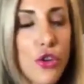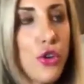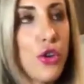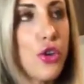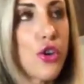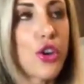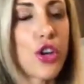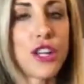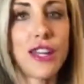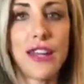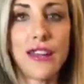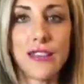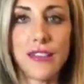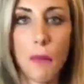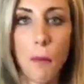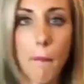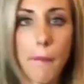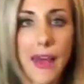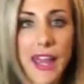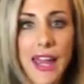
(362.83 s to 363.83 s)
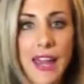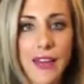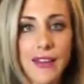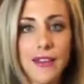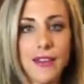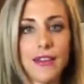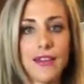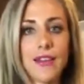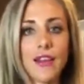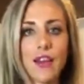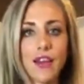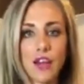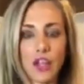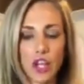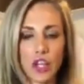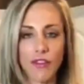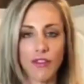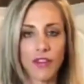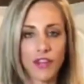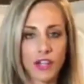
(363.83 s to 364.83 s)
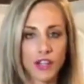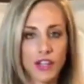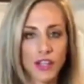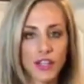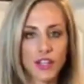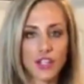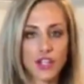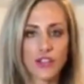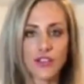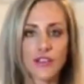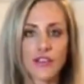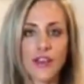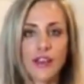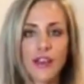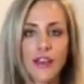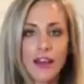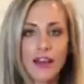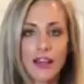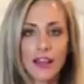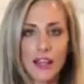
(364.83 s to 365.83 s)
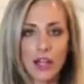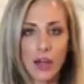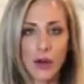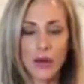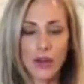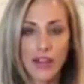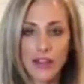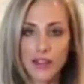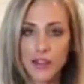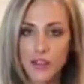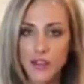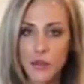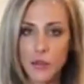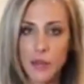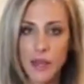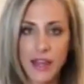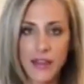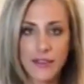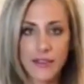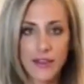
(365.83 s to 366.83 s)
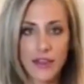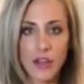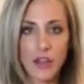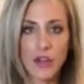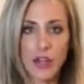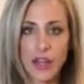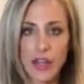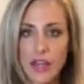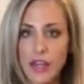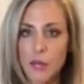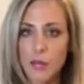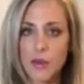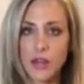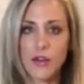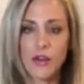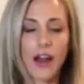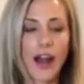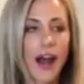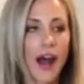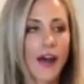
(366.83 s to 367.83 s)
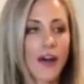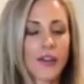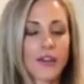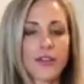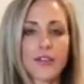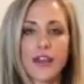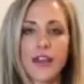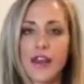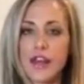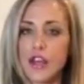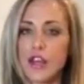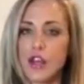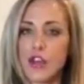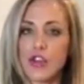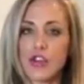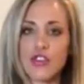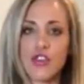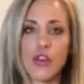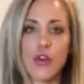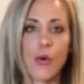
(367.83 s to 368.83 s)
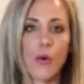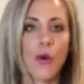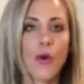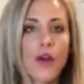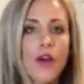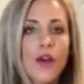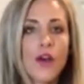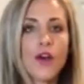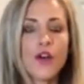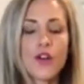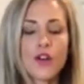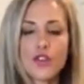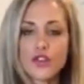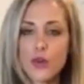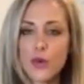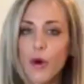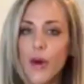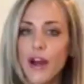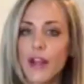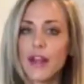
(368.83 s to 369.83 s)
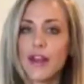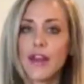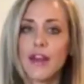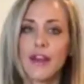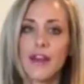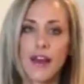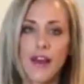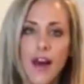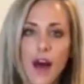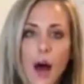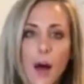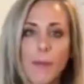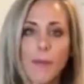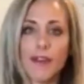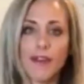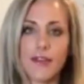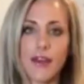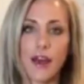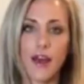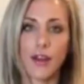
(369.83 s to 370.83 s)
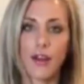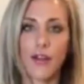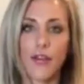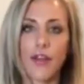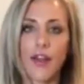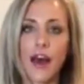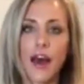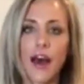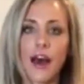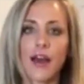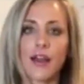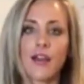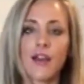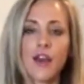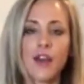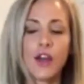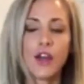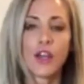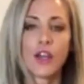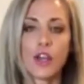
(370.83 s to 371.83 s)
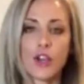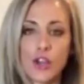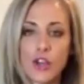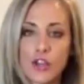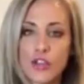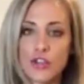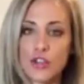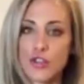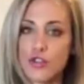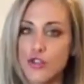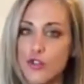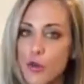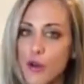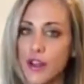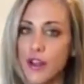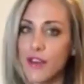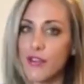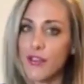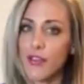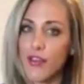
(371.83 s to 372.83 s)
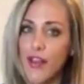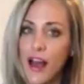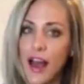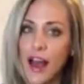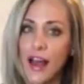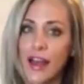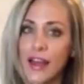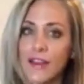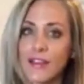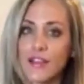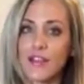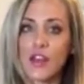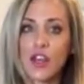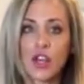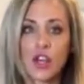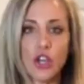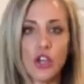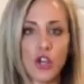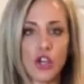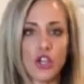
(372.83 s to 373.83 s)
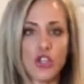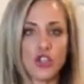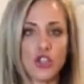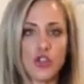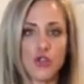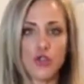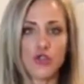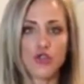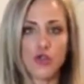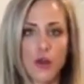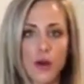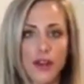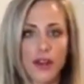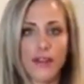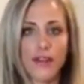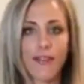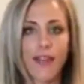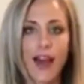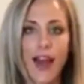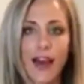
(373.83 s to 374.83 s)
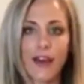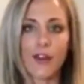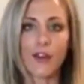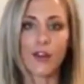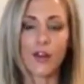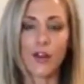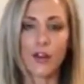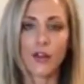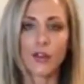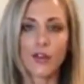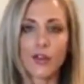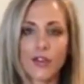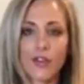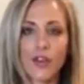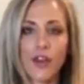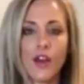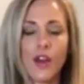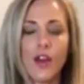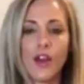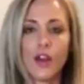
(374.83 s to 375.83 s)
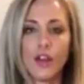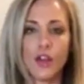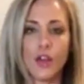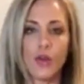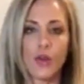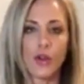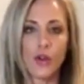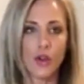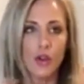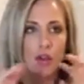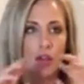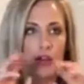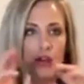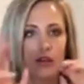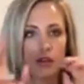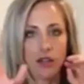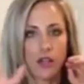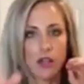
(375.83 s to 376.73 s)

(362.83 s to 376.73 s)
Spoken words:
you could get some bands. You could literally just, get those bands that you can keep in your house. You could do 20 up and down on that. You could do 20 flies. You could do 20 laterals. You could,